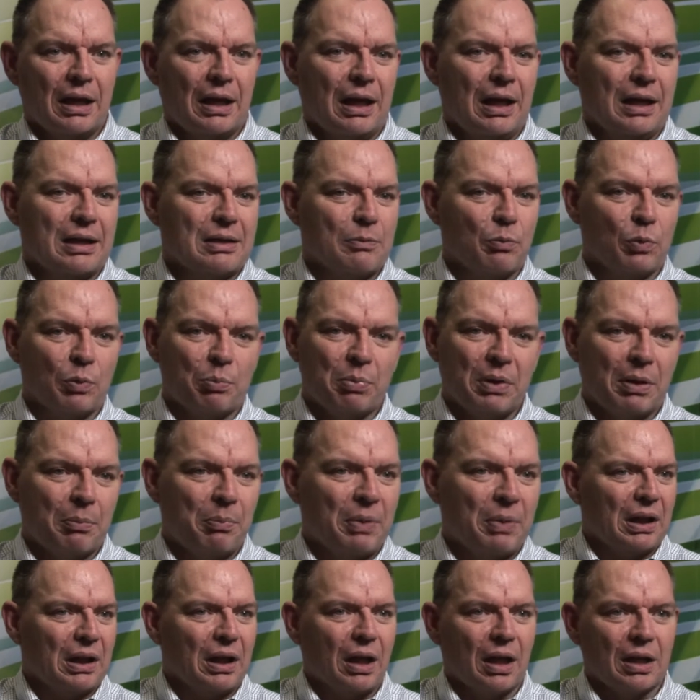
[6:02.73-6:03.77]
It would be a
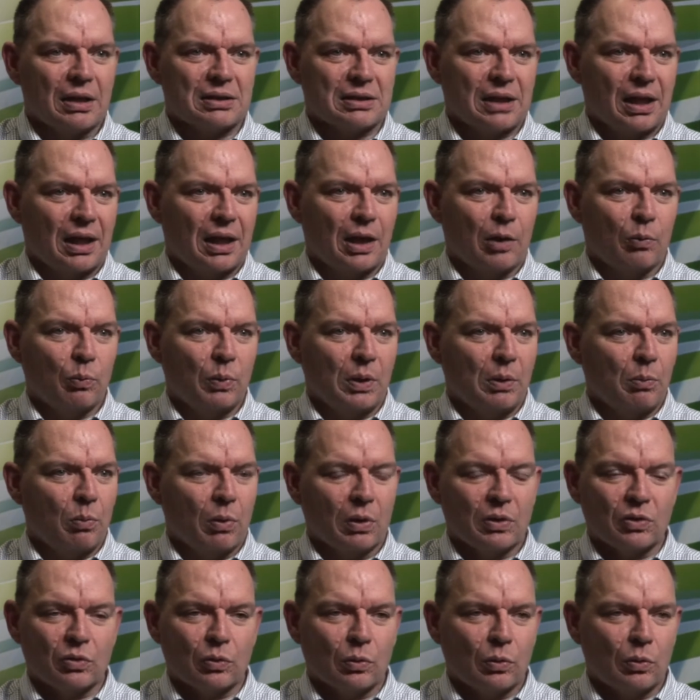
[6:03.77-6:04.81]
like saying we
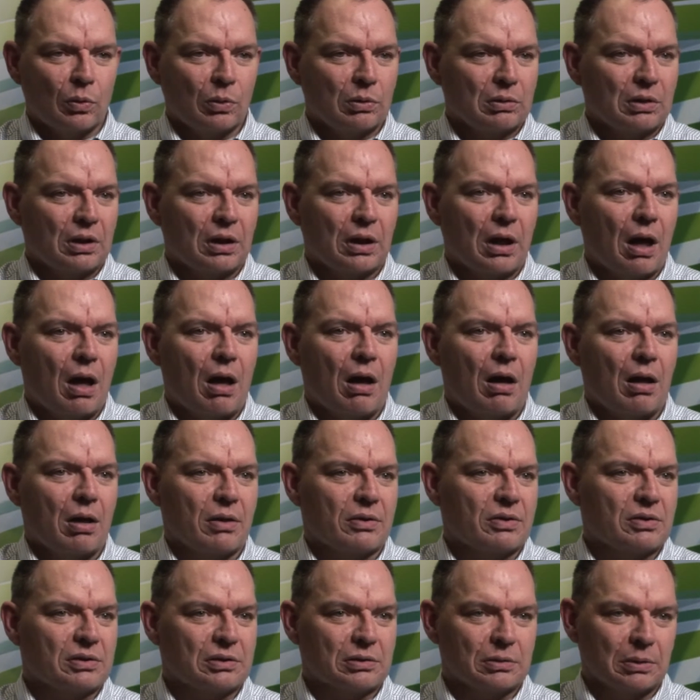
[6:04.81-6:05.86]
want all
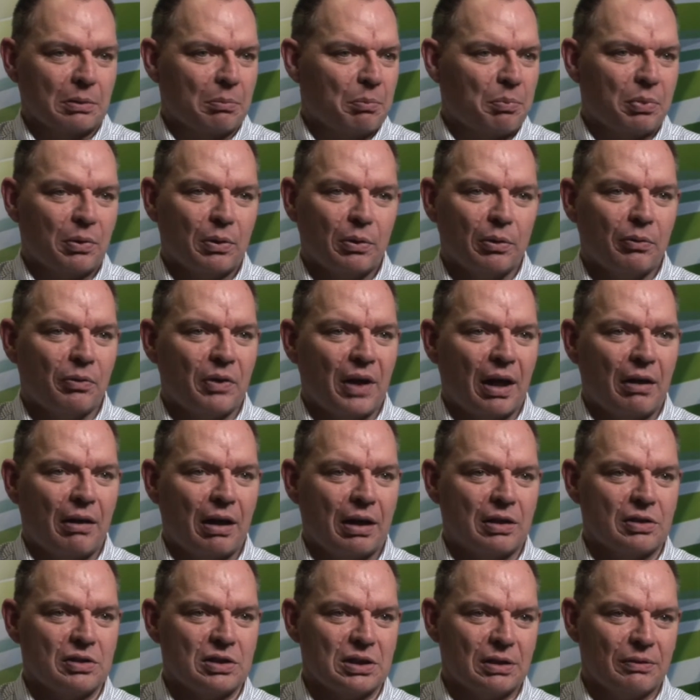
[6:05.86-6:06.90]
cars to improve their
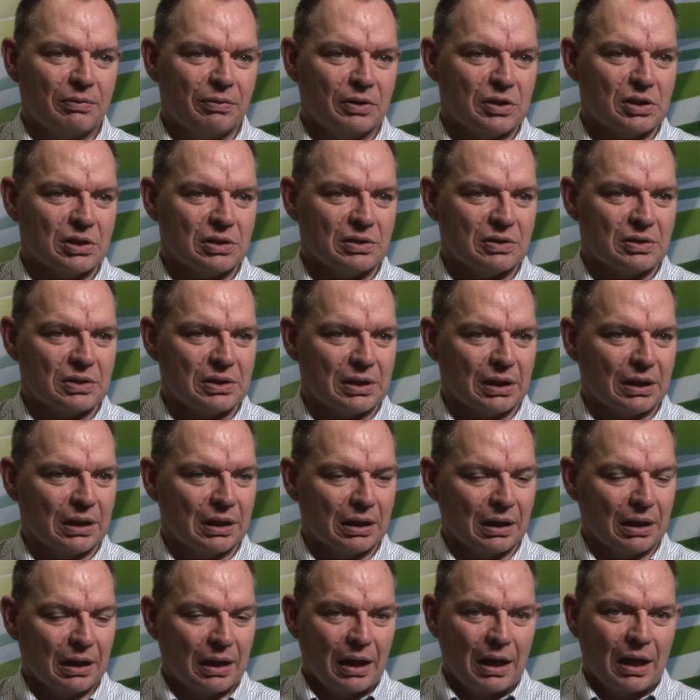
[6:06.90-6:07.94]
energy efficiency,
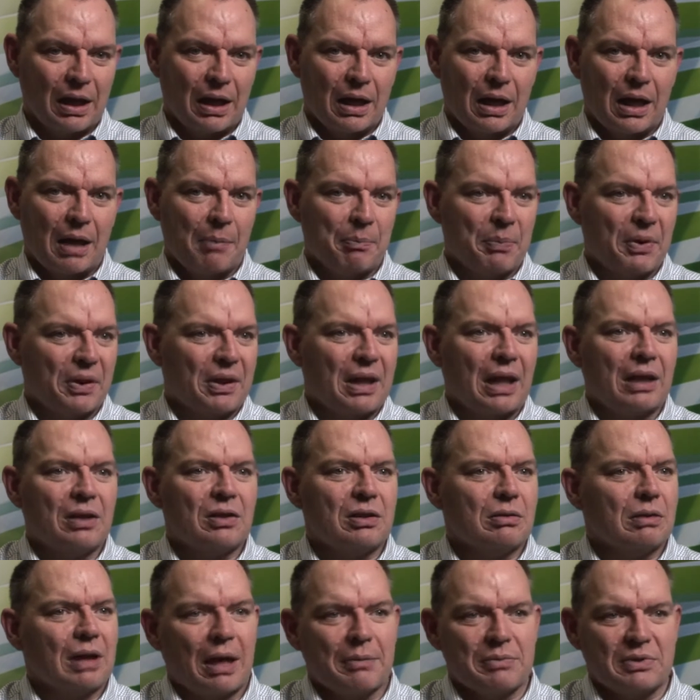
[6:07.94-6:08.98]
but then
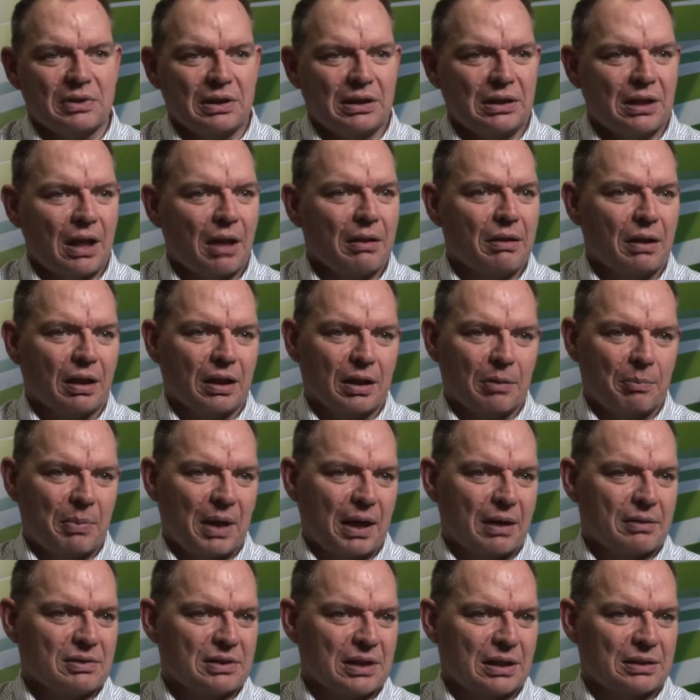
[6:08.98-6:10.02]
doing absolutely nothing
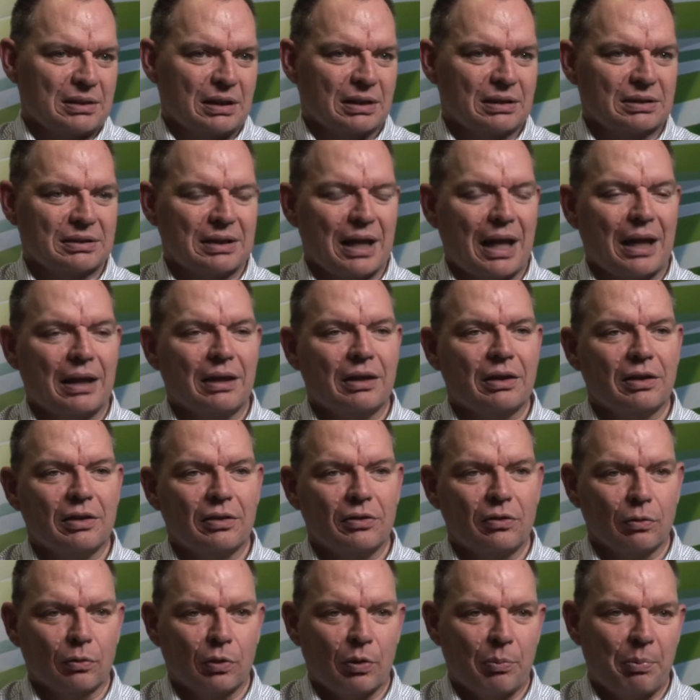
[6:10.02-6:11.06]
about setting
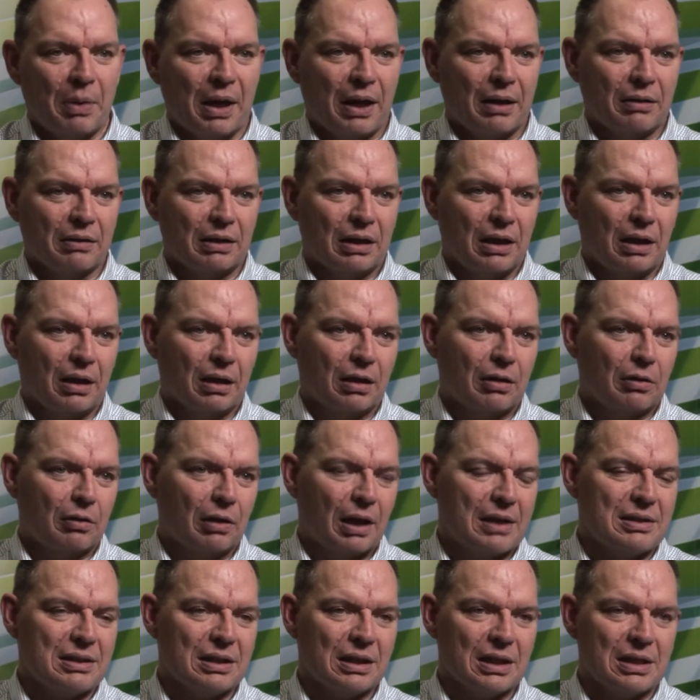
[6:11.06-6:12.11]
standards or about
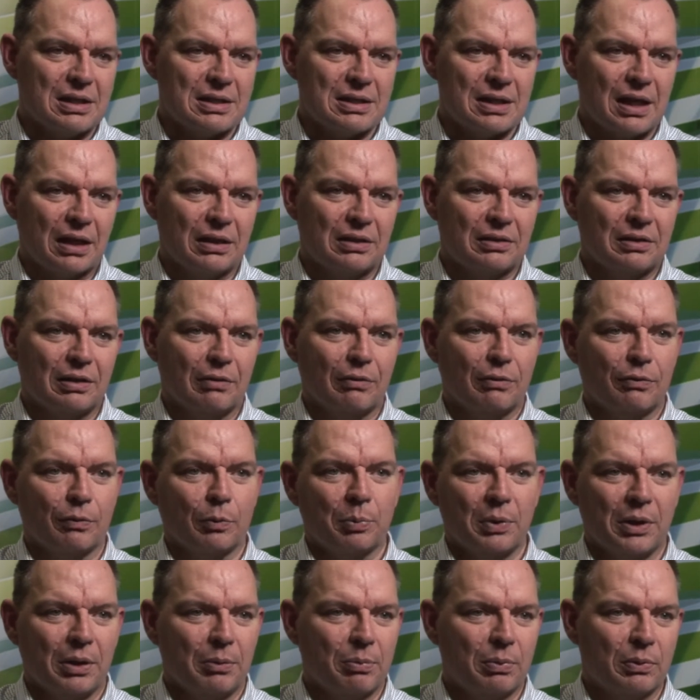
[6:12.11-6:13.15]
creating incentives for
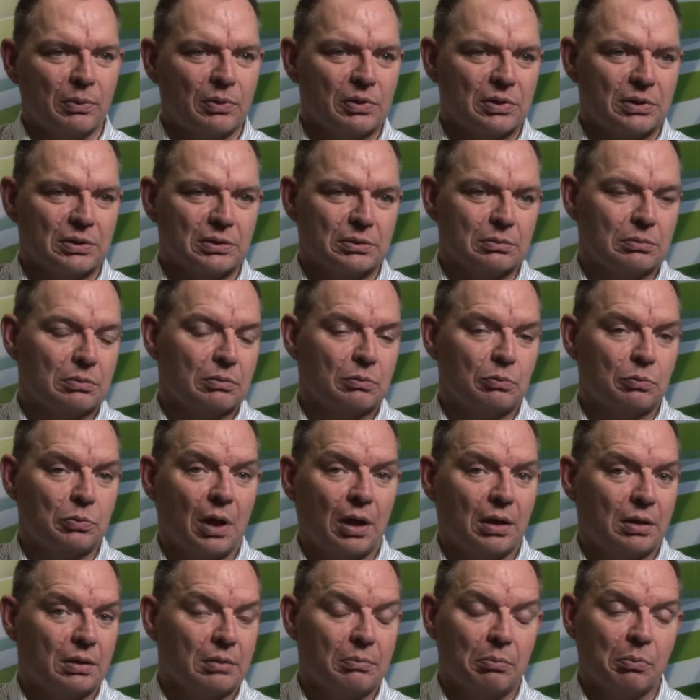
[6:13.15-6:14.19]
people to
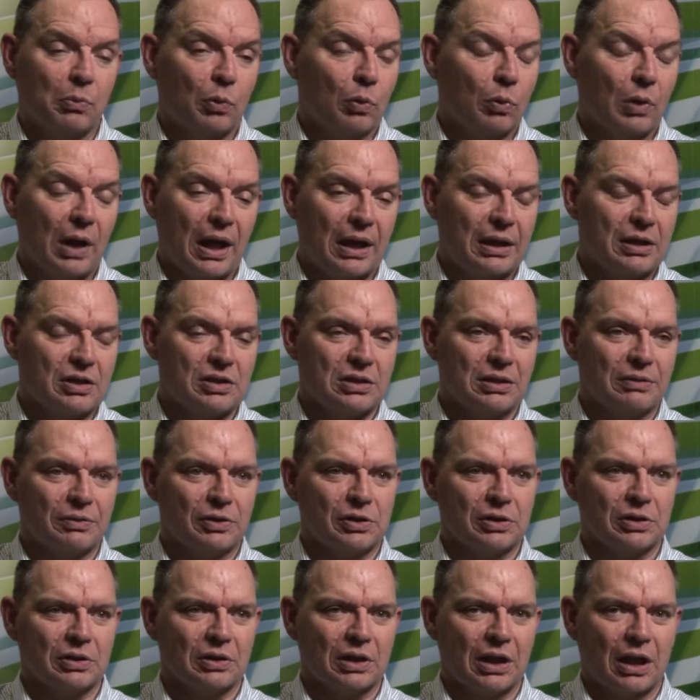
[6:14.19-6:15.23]
run more energy
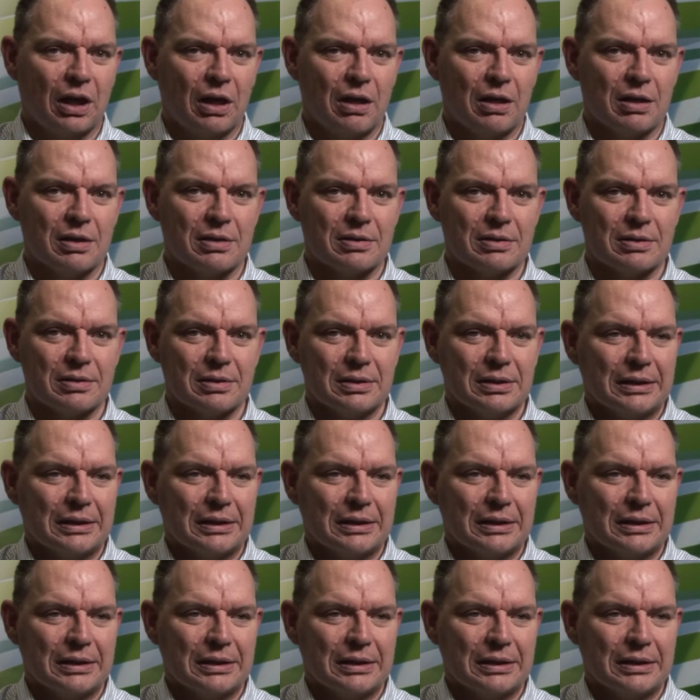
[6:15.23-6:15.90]
efficient cars.